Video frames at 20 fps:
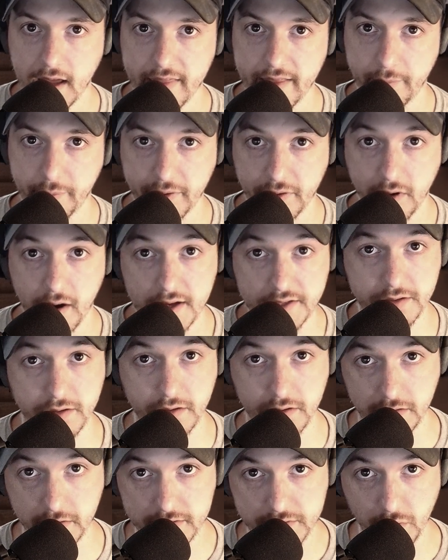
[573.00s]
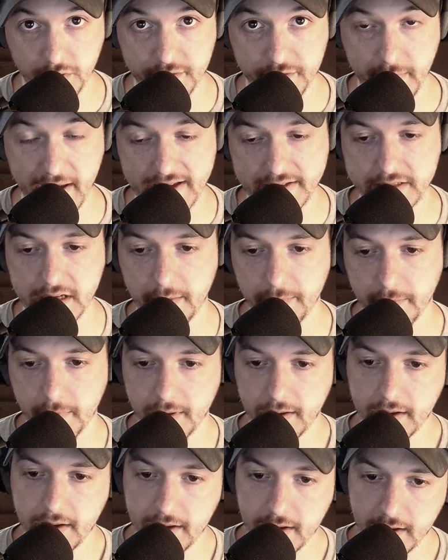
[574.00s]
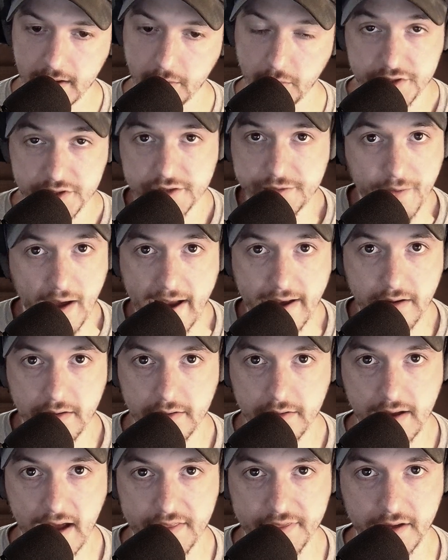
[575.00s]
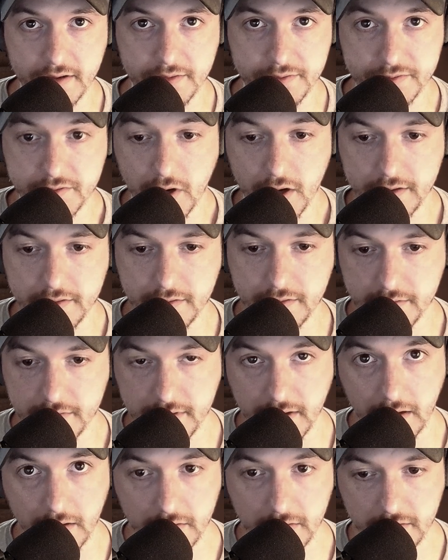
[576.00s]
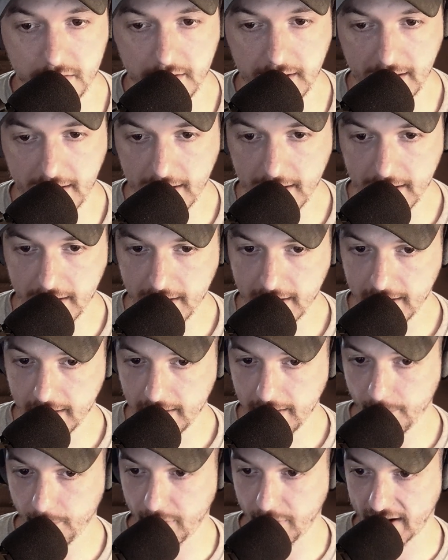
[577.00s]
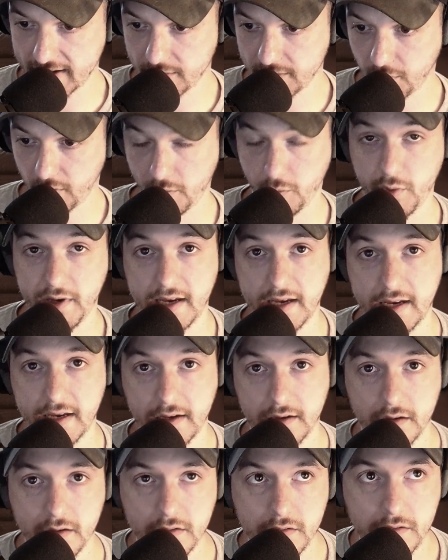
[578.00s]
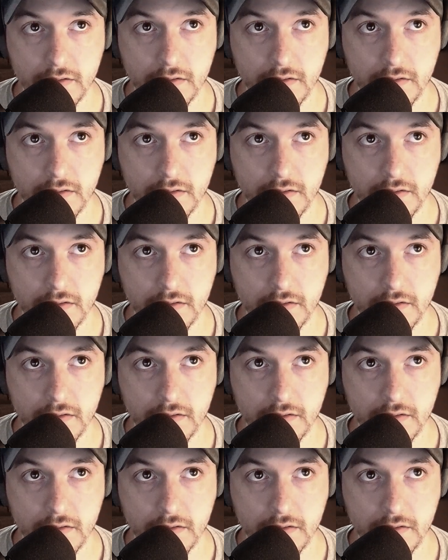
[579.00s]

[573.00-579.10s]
And then we were also told to mask up, which is fine. I thought it was good, you know. But when we